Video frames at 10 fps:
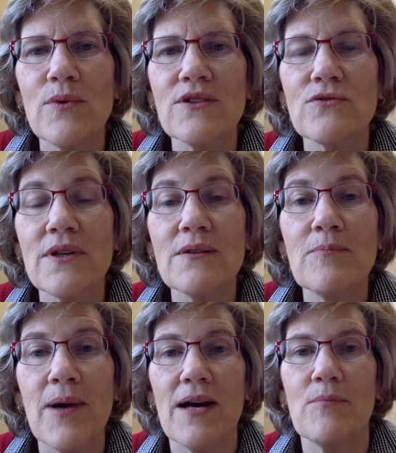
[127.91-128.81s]
was written
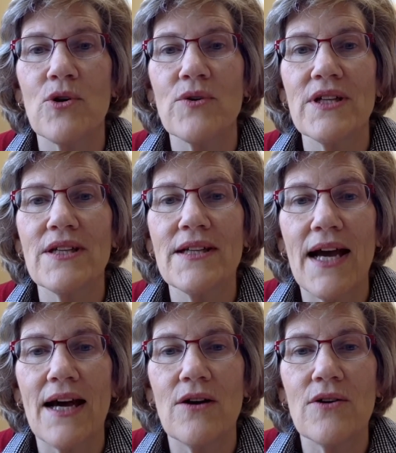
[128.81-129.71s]
by Maureen
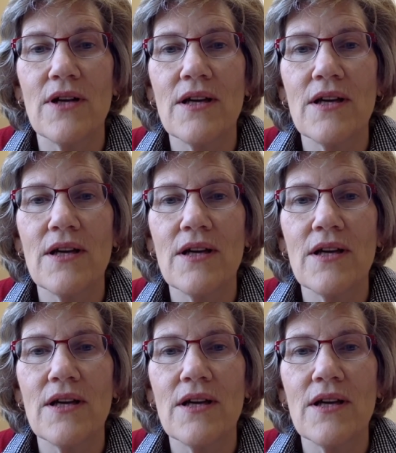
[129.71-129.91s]
Dowd.